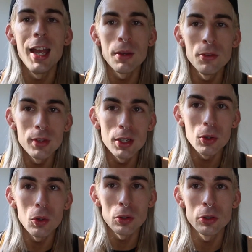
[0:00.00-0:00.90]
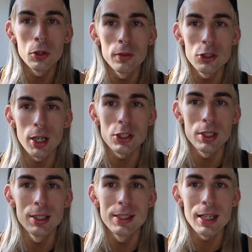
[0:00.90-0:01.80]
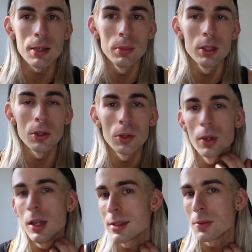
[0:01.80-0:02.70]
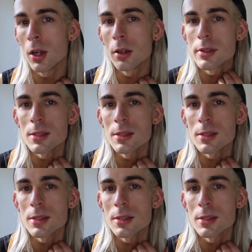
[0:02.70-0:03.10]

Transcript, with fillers: I have a video on law of attraction down below as well,